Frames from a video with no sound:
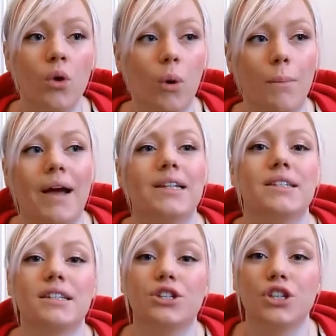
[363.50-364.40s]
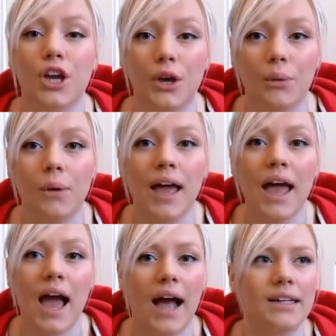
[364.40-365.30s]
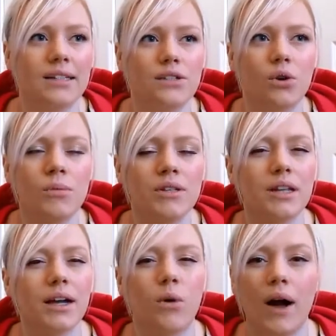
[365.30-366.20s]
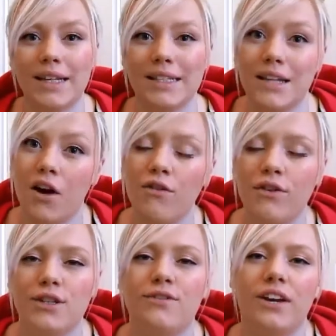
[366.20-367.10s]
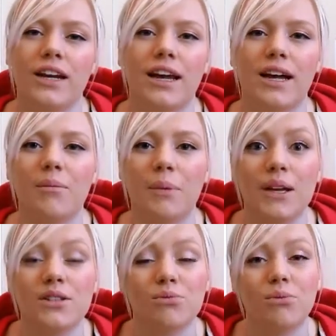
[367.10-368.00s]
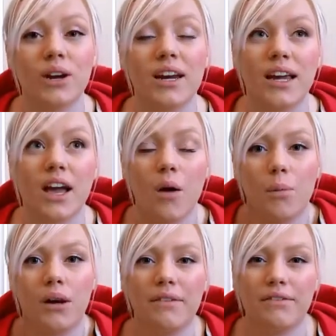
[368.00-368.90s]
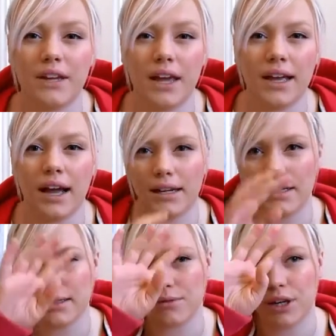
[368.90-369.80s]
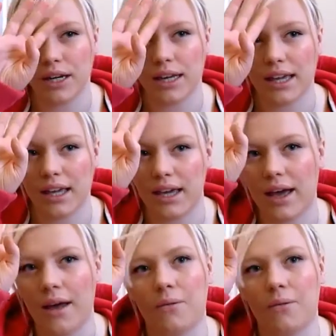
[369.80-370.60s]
What matters is you. And it's almost like quite a selfish feeling, but it's really uplifting, and it's really